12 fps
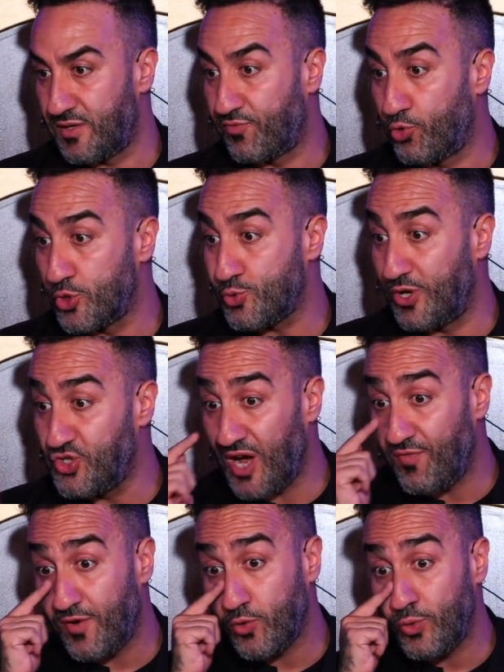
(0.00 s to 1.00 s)
And of course, when
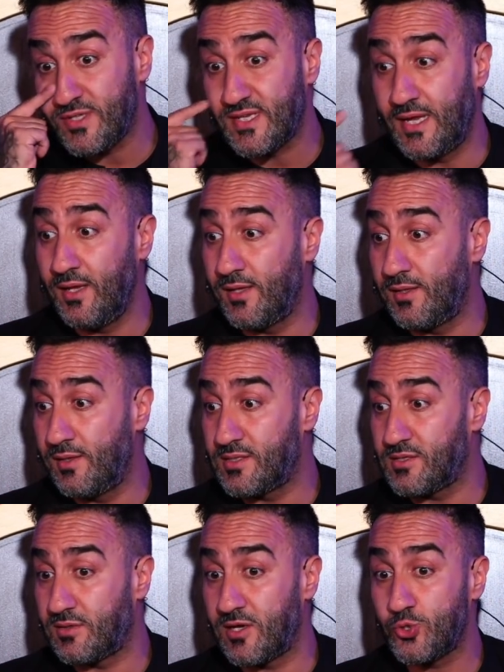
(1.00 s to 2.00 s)
Ja'far was killed,
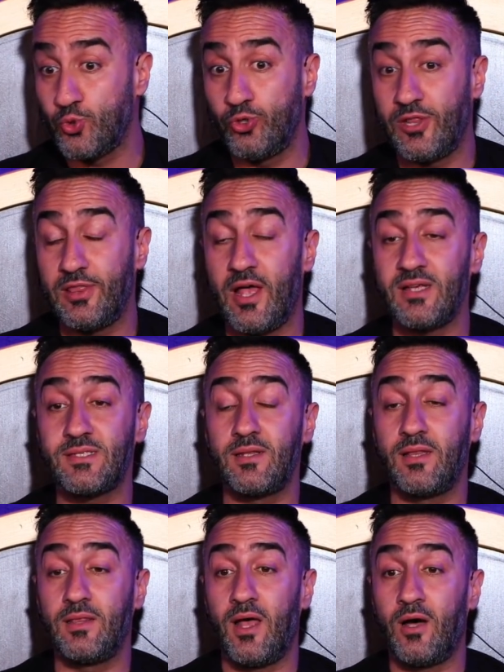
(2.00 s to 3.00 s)
Rasulullah
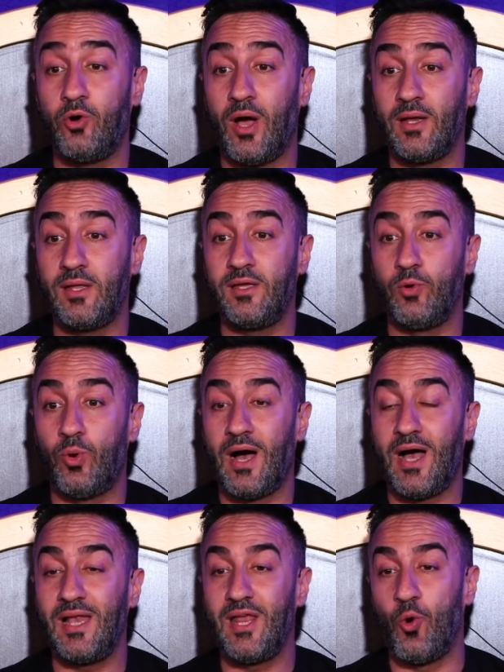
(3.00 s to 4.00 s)
sallallahu alayhi
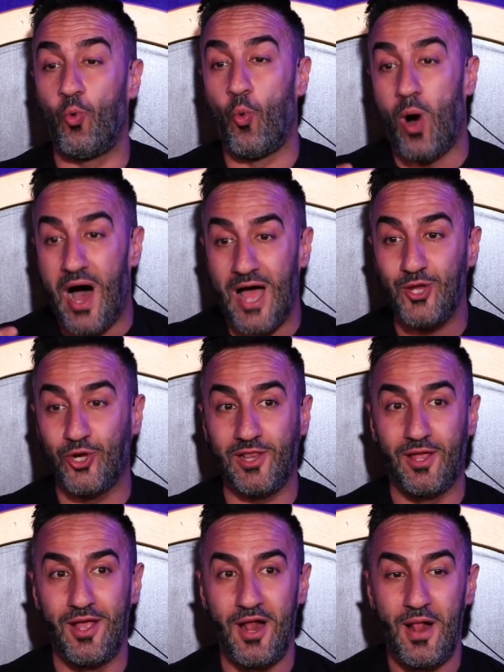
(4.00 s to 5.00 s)
wa alayhi,
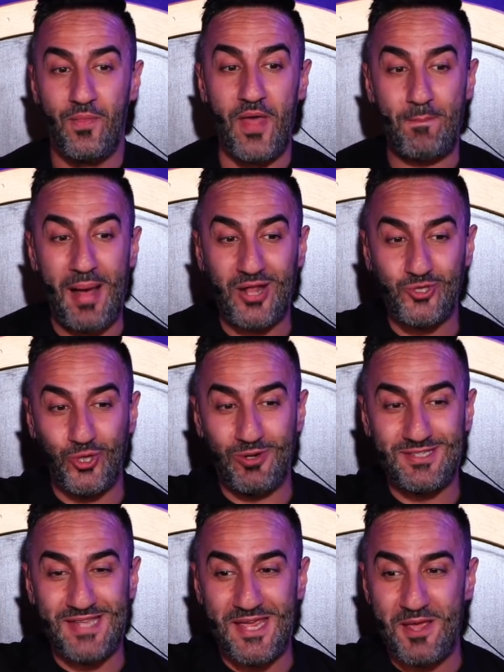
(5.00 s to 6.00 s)
while the battle
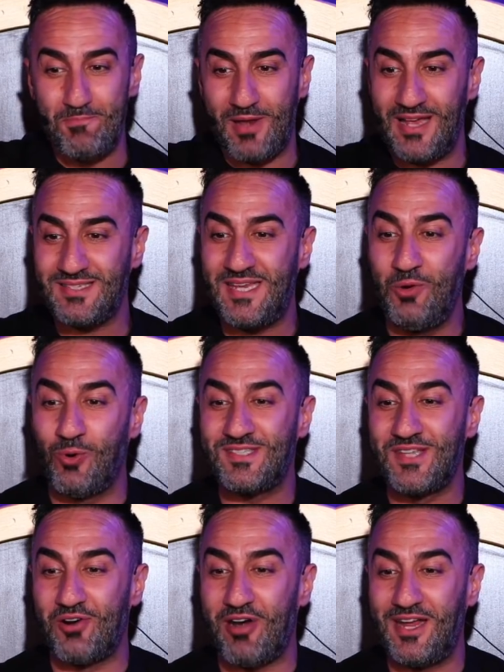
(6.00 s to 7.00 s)
was taking place, he
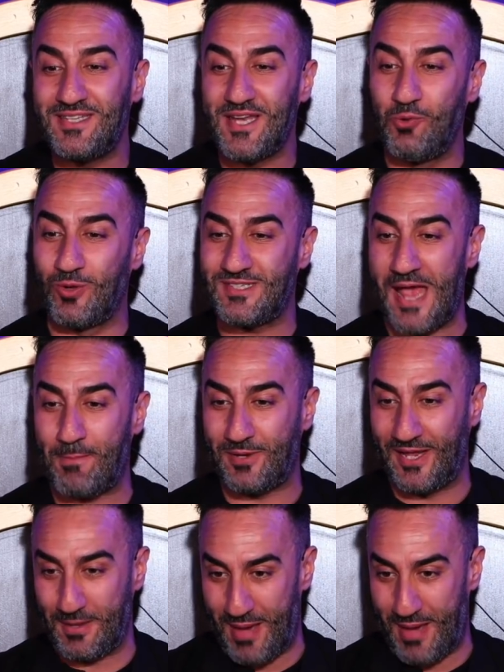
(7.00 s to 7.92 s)
was narrating what's happening.